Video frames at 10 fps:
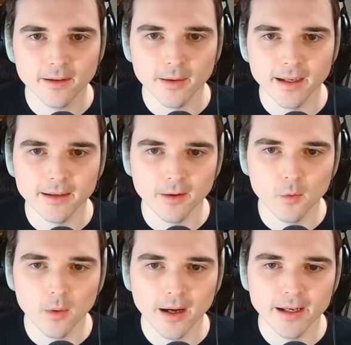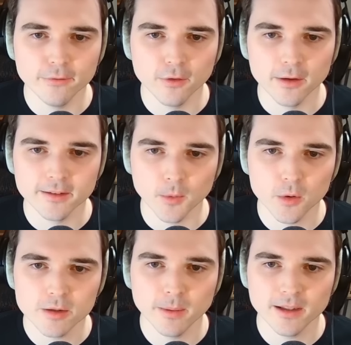Go ahead and go wide for some
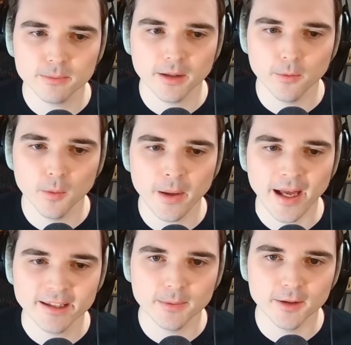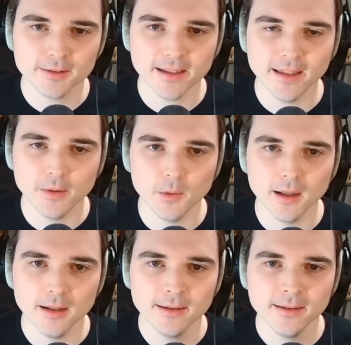points. Maybe this player will pass me. It looks like they
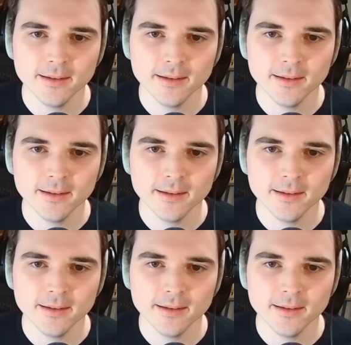will.